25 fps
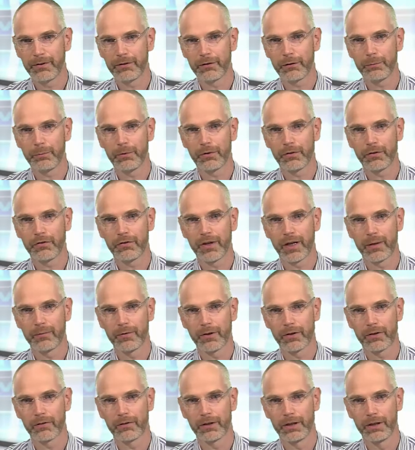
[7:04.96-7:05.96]
the response time
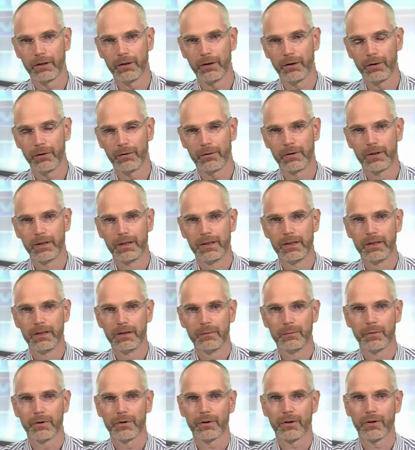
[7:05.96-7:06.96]
not only low,
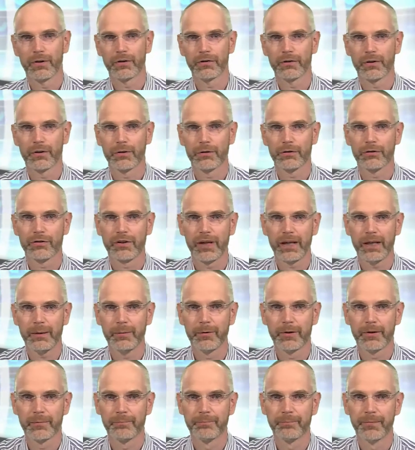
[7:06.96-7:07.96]
but also
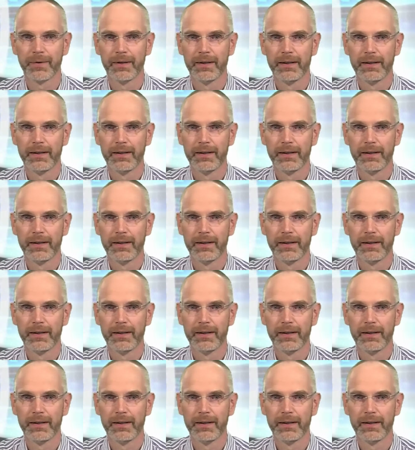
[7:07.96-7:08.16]
stable.